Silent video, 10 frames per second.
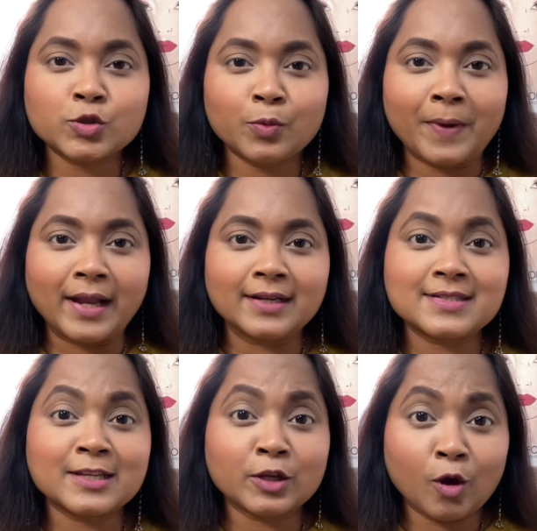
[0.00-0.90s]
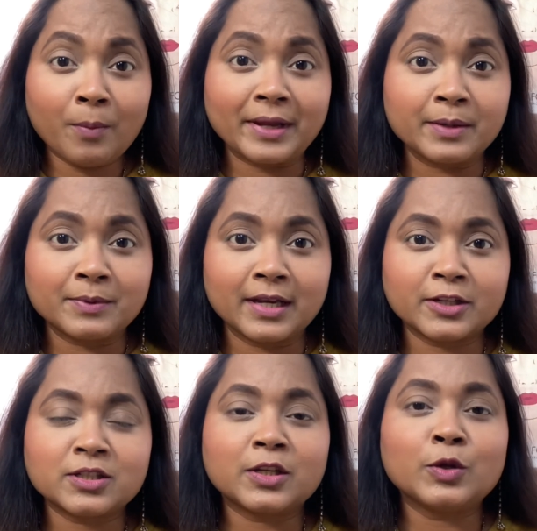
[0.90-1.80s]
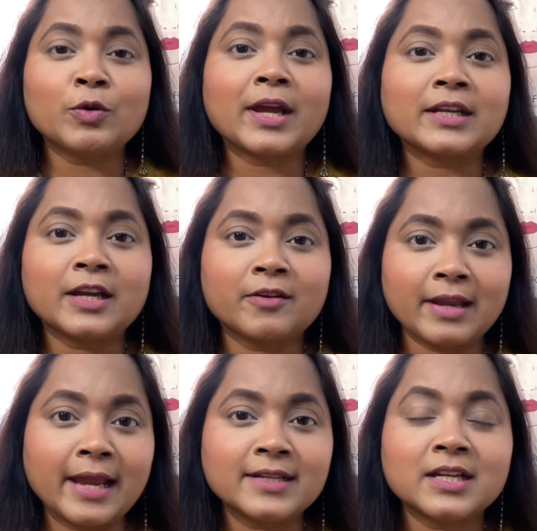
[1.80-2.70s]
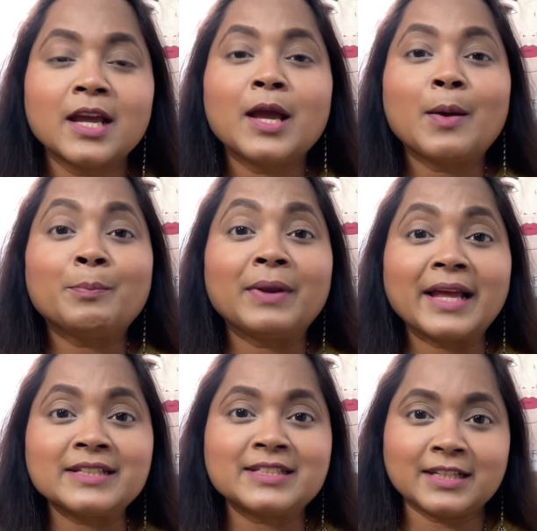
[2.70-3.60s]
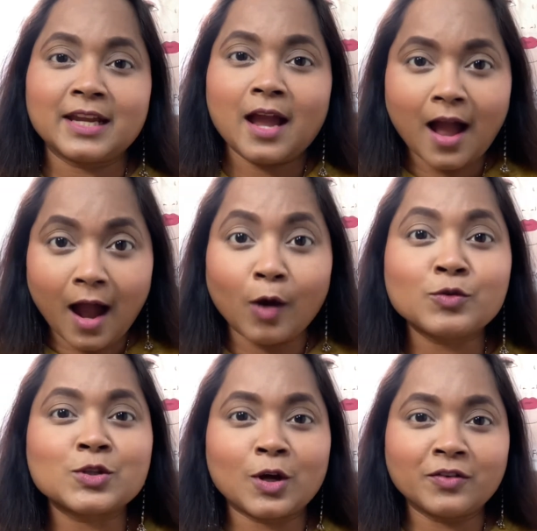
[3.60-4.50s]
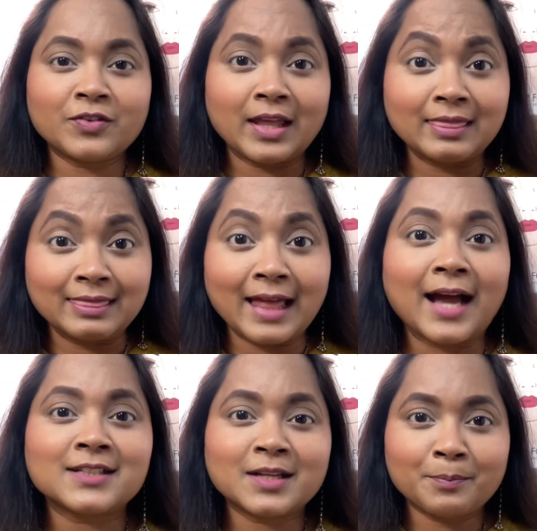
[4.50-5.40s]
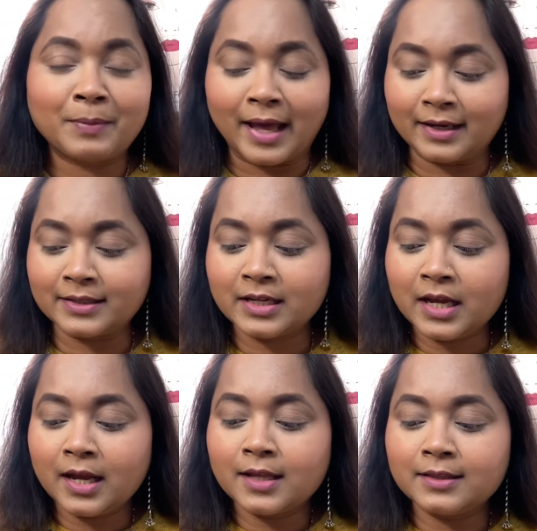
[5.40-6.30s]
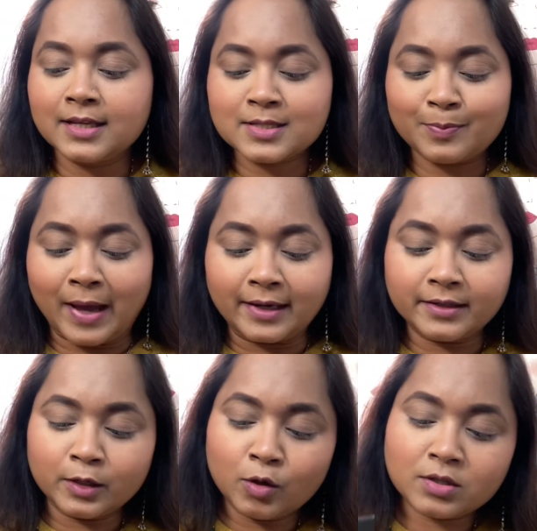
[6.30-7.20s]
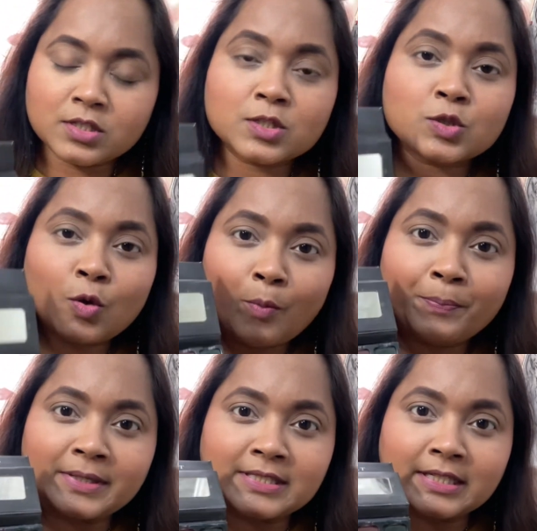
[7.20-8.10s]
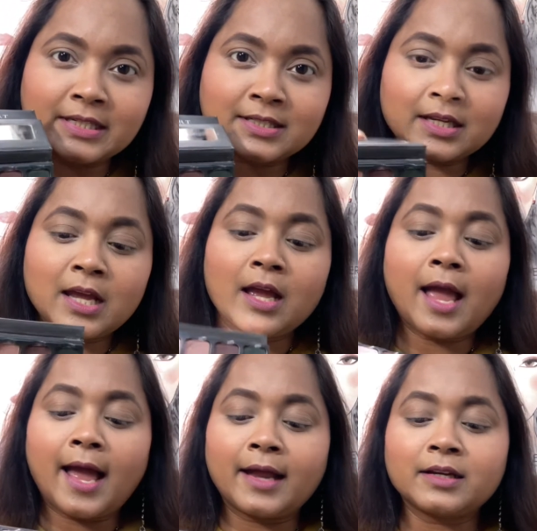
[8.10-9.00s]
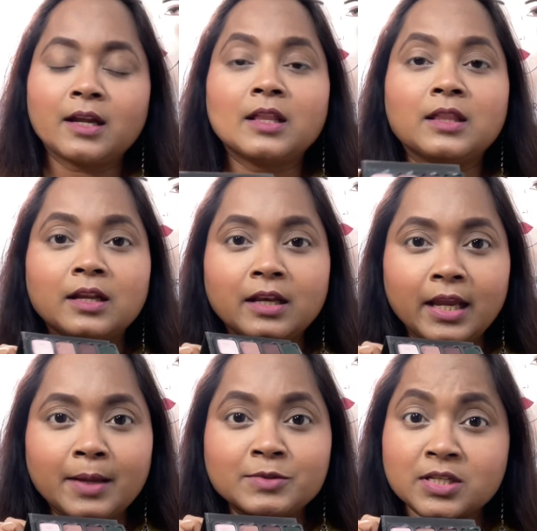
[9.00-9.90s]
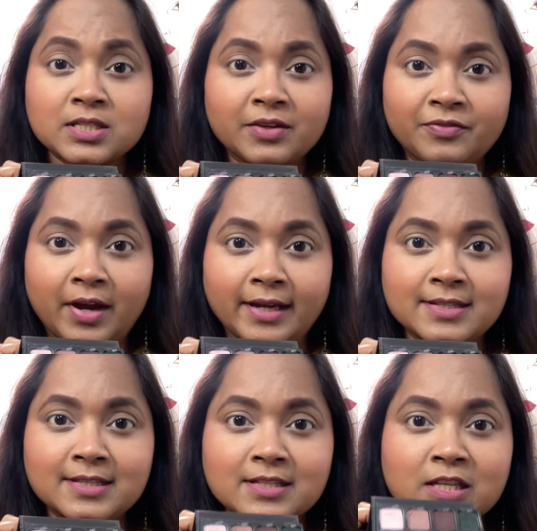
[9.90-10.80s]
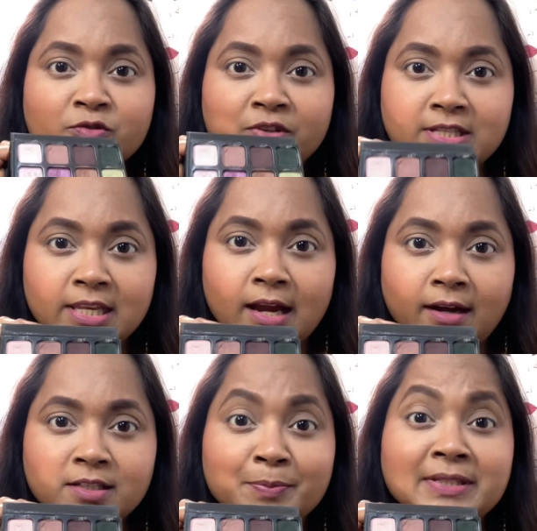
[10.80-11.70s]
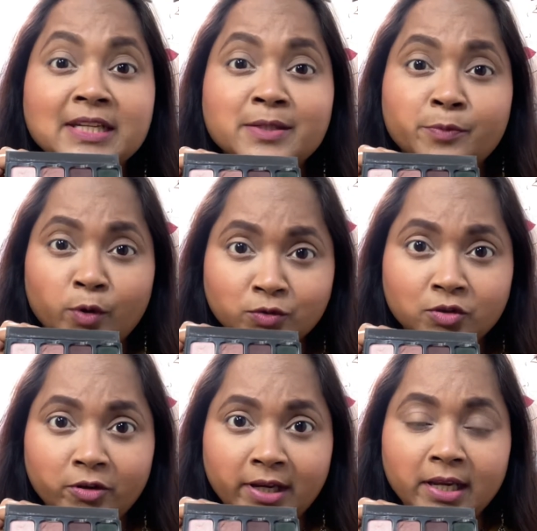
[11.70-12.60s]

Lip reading: palettes in your makeup collection, you can create plenty out of that palette. This palette looks so petite and the name justifies. This is Viseart-Petit Pro 3.